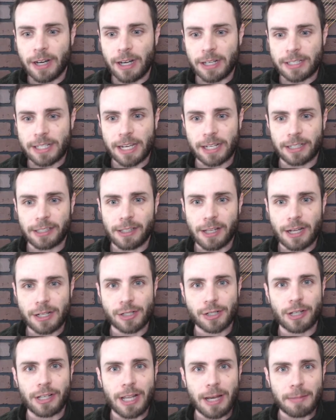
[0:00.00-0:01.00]

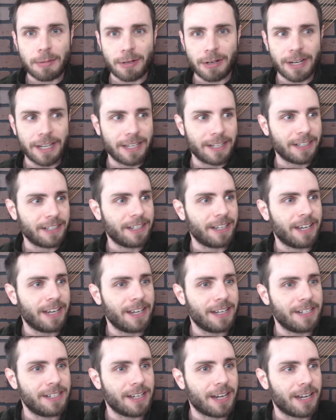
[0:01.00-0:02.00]
technological upgrade,
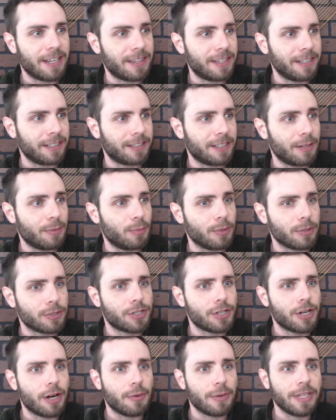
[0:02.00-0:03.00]
and I think that it will
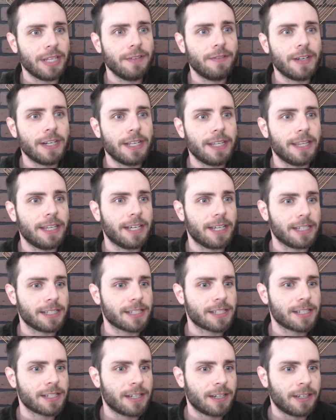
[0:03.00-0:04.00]
show even in
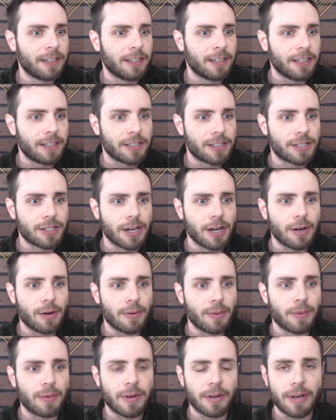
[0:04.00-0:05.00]
this.
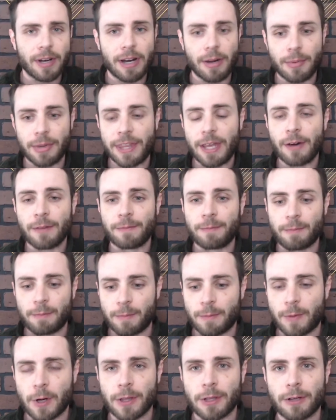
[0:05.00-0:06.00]
So without
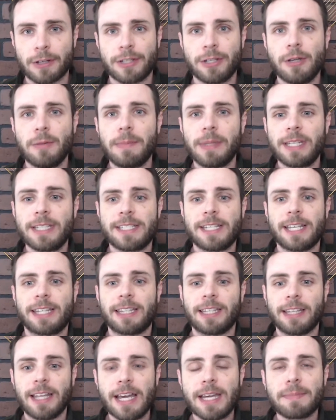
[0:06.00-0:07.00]
further ado, please hit
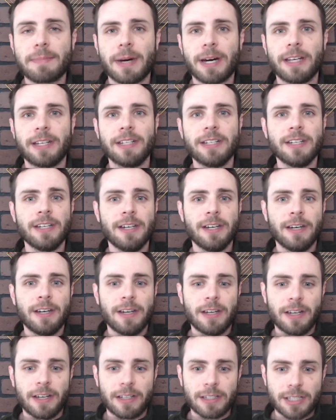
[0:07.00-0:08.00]
the like button,
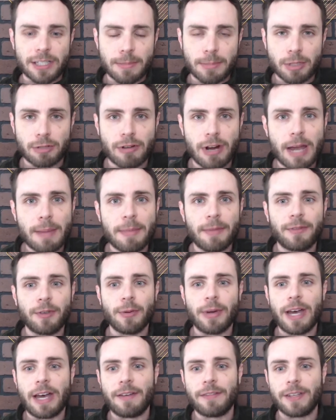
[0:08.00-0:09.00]
subscribe if you
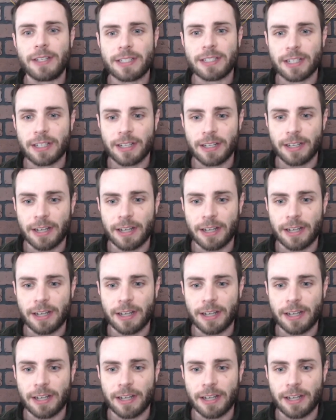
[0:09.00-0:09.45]
haven't.